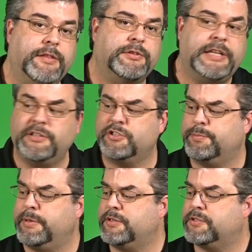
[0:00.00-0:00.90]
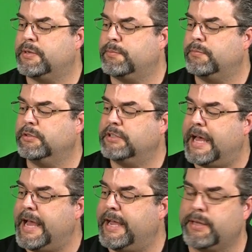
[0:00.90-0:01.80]
and there tends to be some
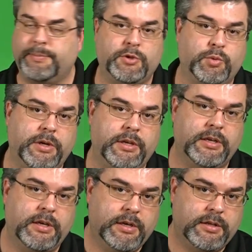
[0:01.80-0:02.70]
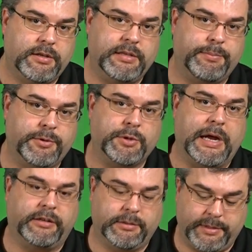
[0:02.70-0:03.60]
lag between the temperature
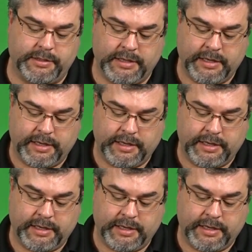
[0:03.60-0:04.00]
element